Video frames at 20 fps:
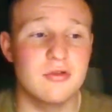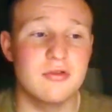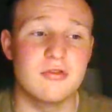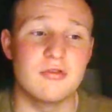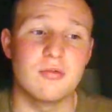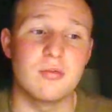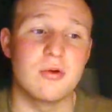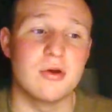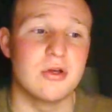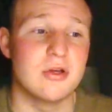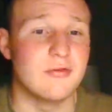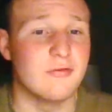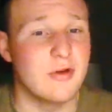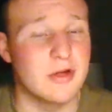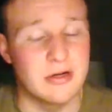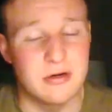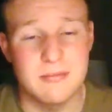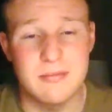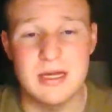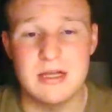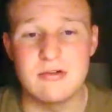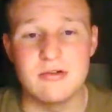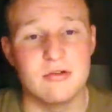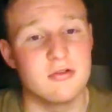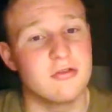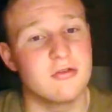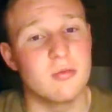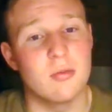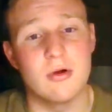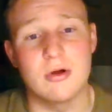this is where you're going to find your majors,
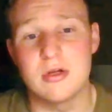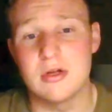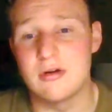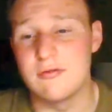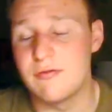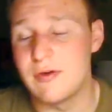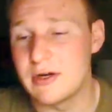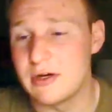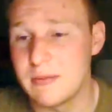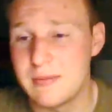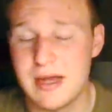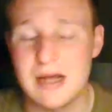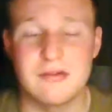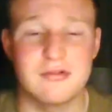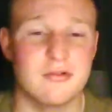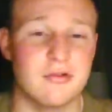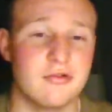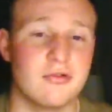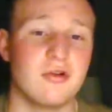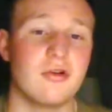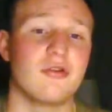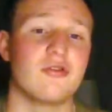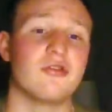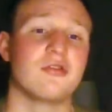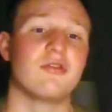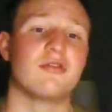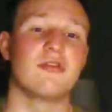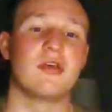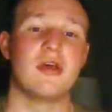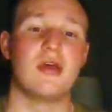this is where you're going to find your master
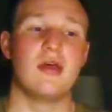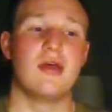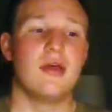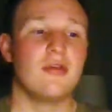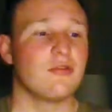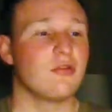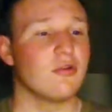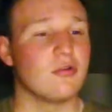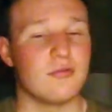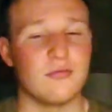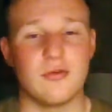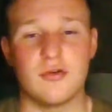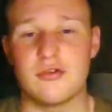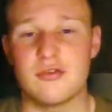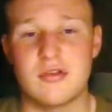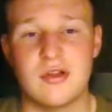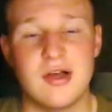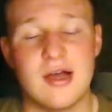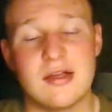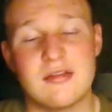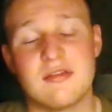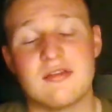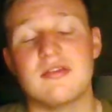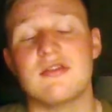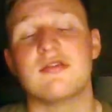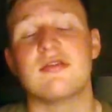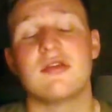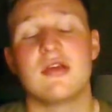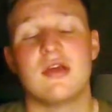sergeants, sergeant first classes,